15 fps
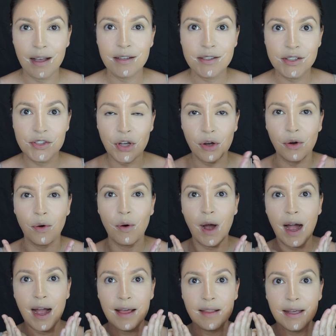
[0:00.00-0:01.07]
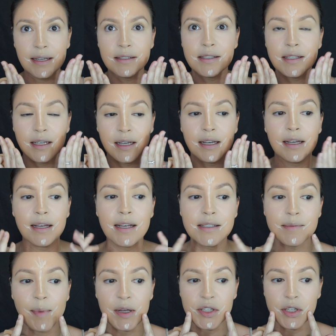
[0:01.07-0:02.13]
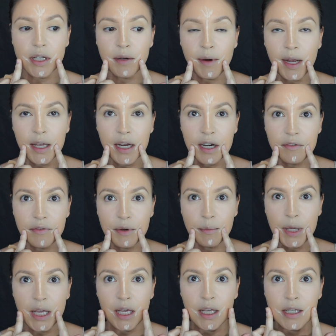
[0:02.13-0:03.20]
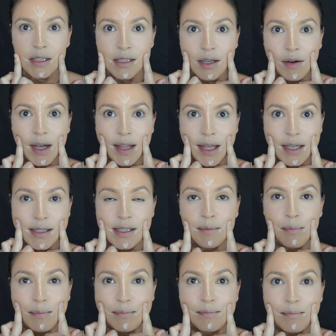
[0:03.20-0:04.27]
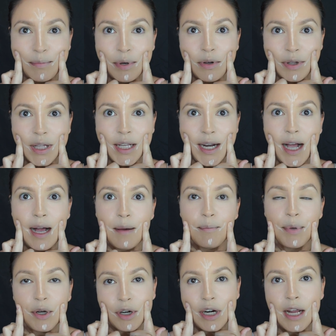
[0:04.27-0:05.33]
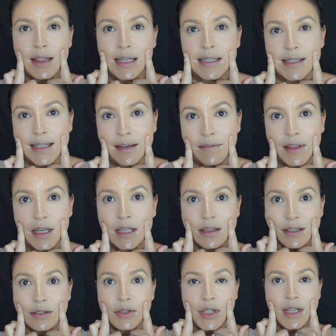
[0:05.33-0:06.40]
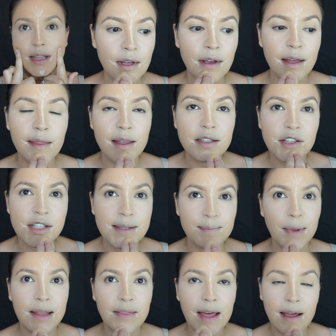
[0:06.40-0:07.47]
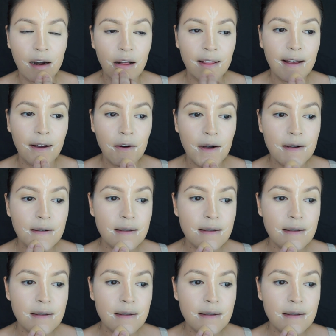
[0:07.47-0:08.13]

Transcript: So I like to, especially right here for me, so I like to pull it up, or at least give the illusion, and then just blend that all out.